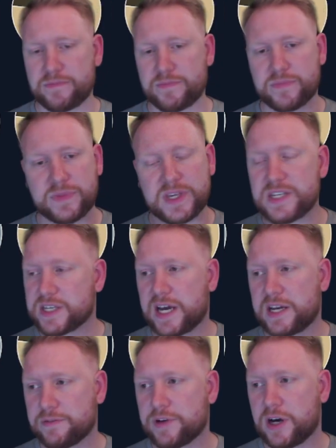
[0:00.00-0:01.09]
These kind
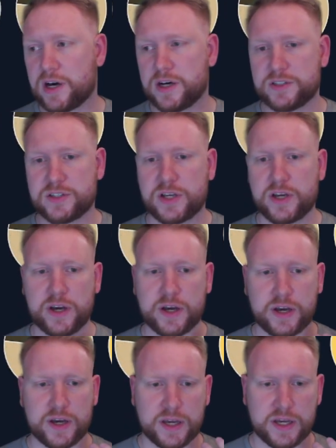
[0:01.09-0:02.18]
of cards
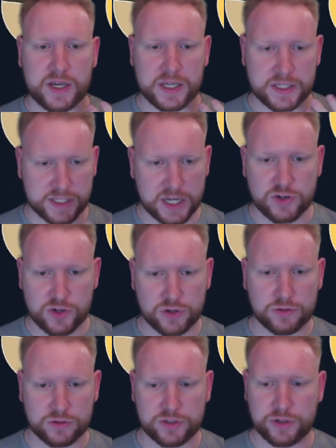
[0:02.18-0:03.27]
are
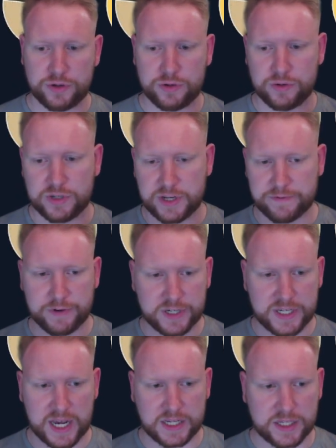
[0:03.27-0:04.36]
essential to different
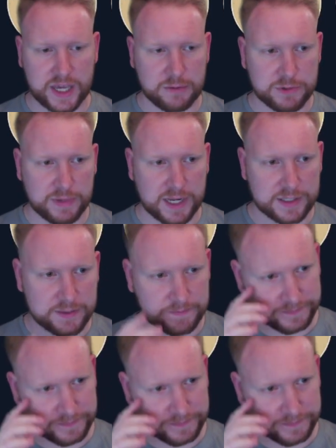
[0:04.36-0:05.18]
decks' games plans.